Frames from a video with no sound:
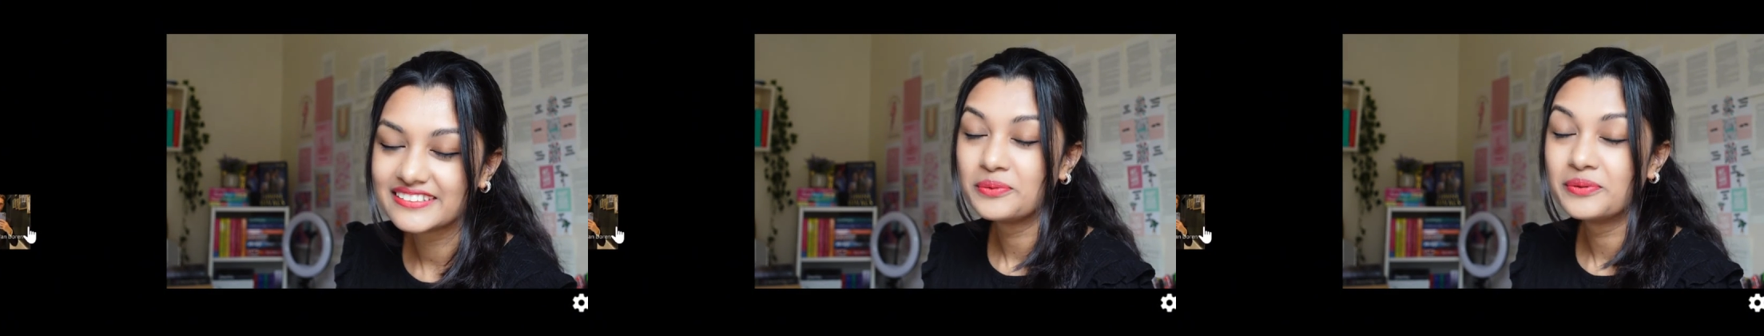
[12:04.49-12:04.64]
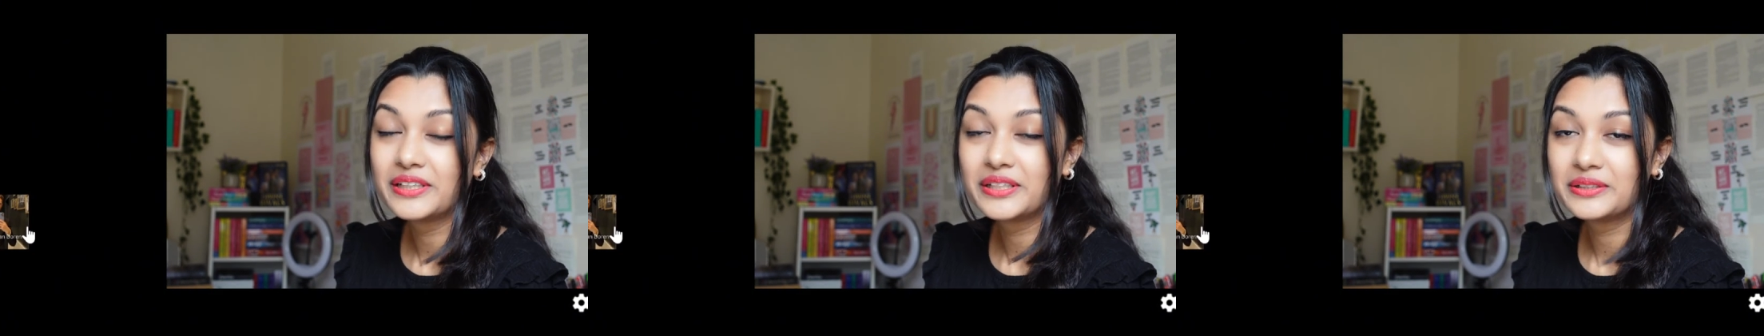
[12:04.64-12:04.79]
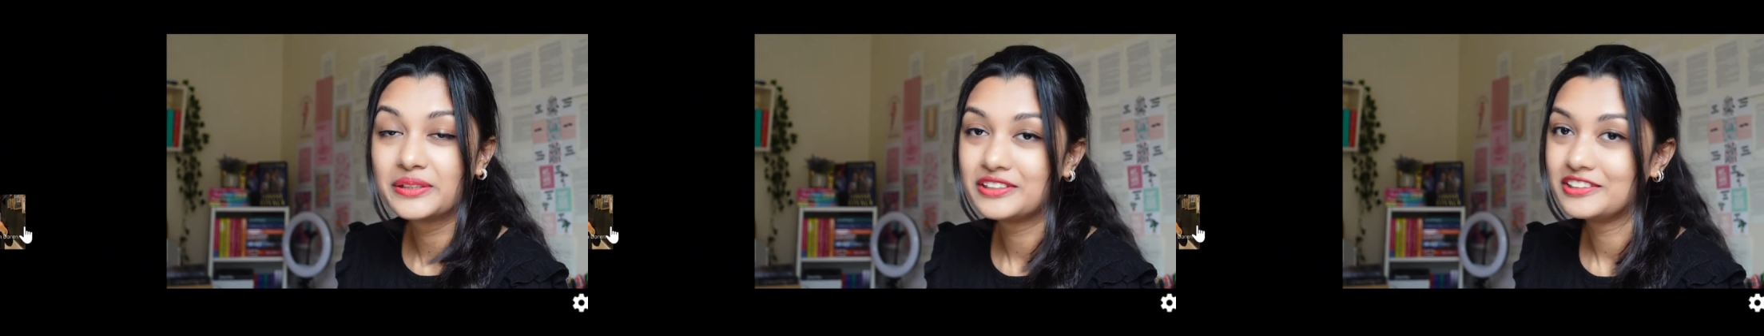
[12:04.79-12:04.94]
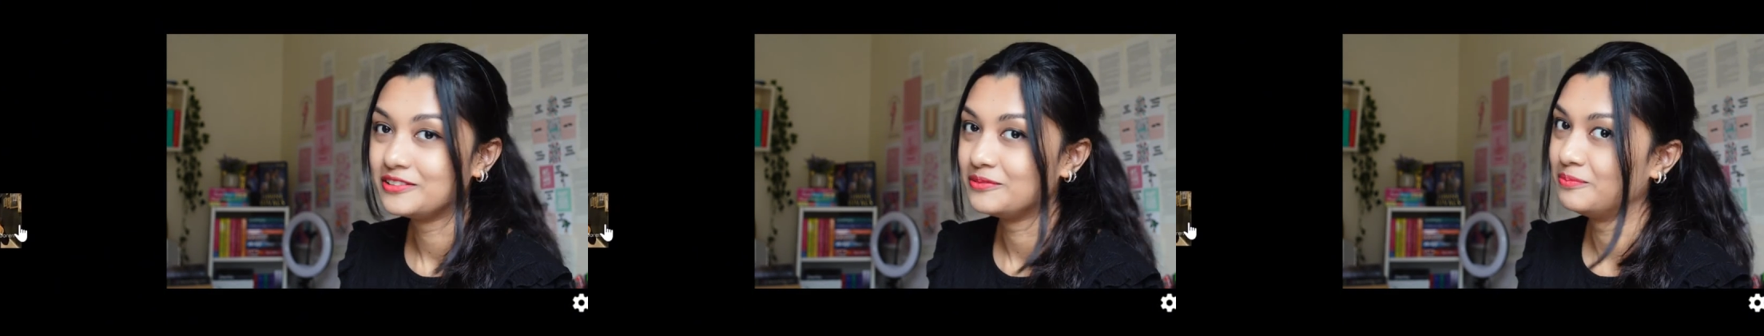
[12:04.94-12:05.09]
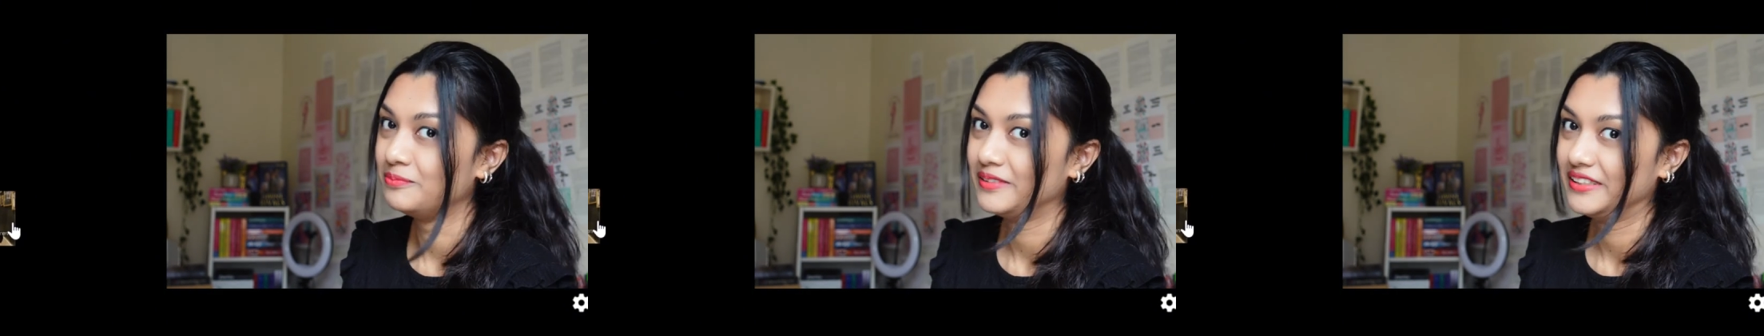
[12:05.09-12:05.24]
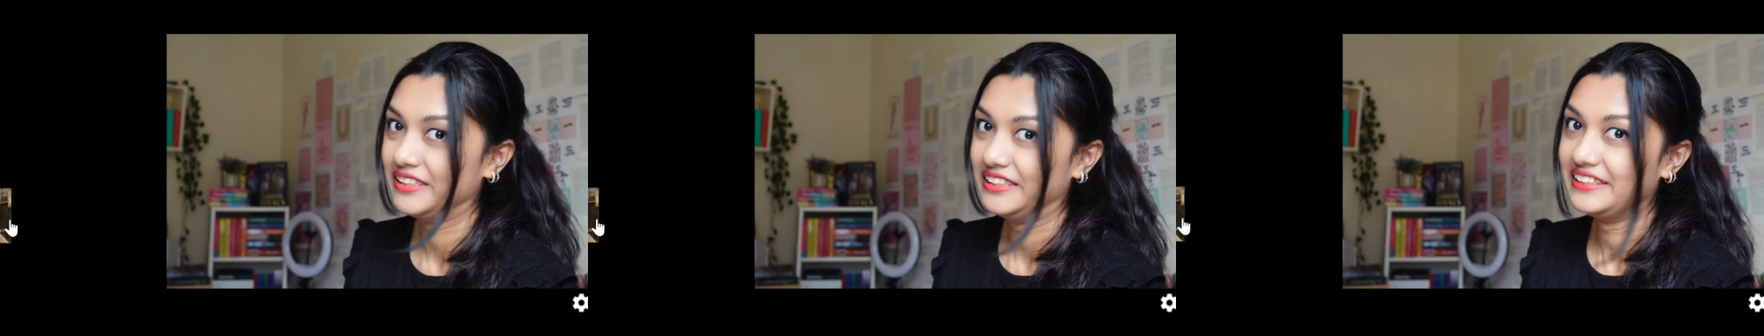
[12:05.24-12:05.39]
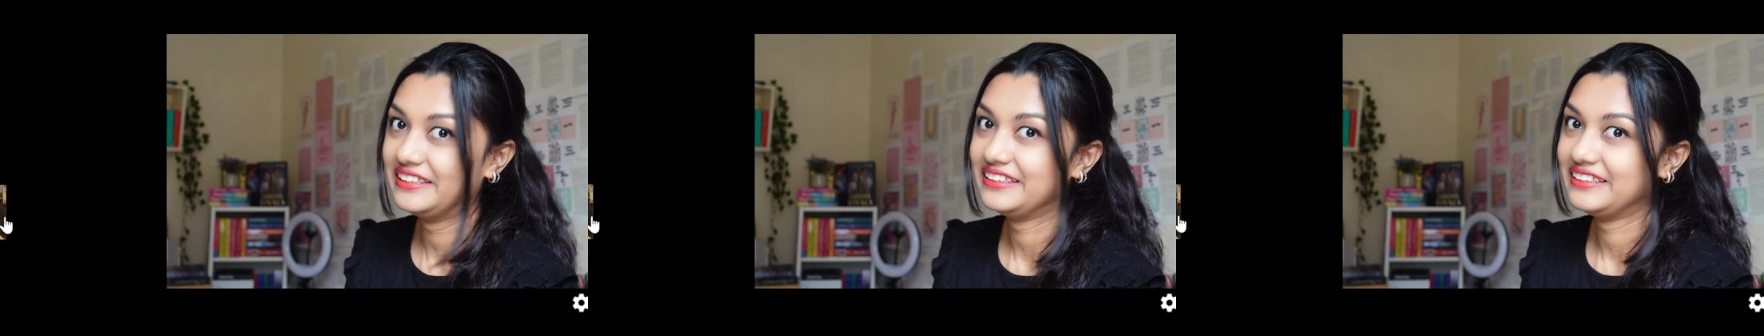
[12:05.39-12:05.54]
We could
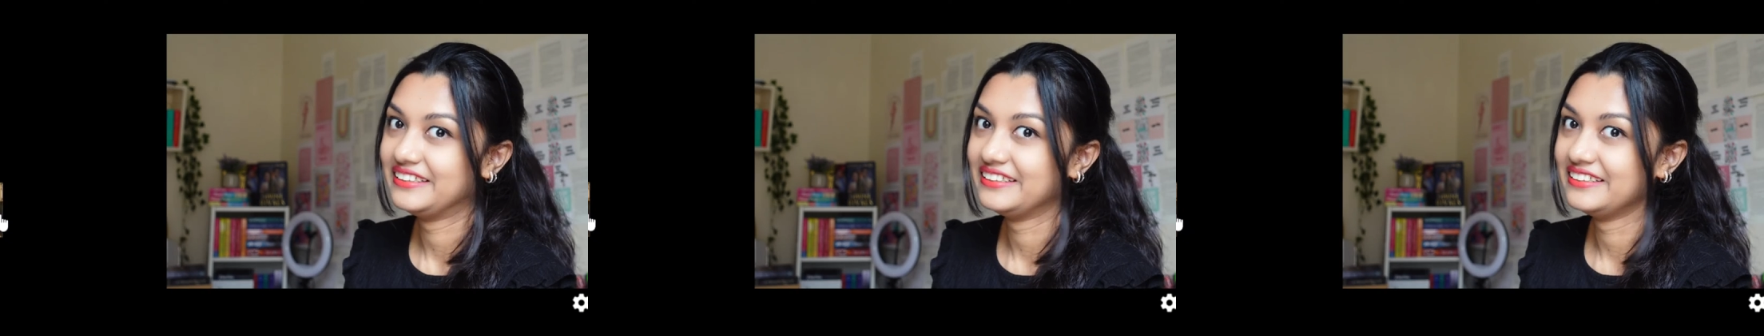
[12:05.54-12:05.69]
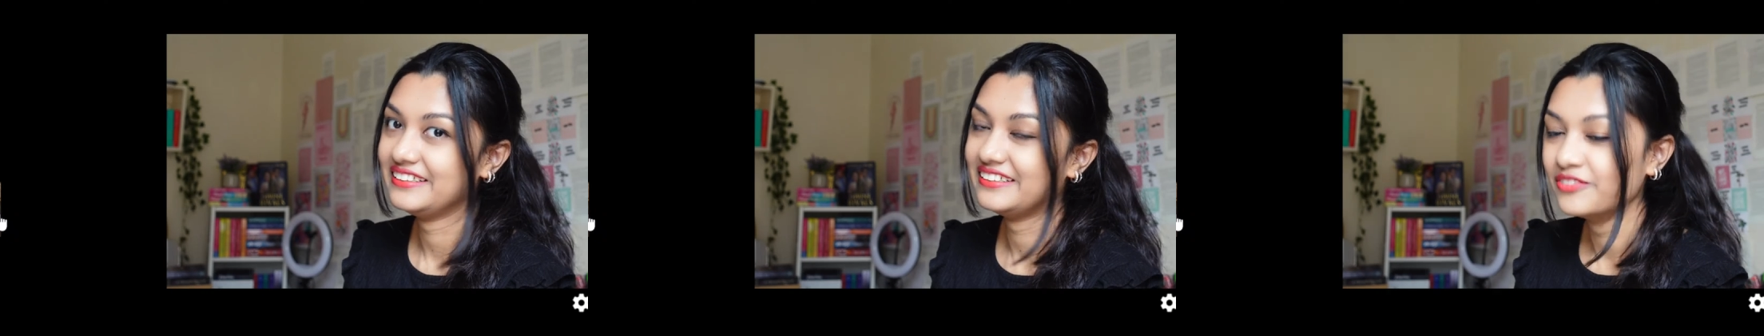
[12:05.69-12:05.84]
be.